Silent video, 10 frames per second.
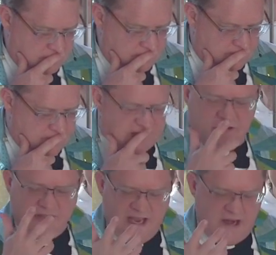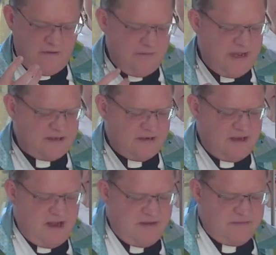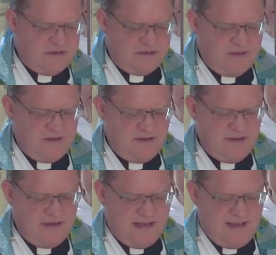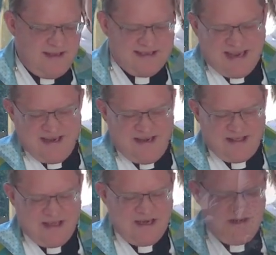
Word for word: And so at the end, when the master comes, he's got nothing to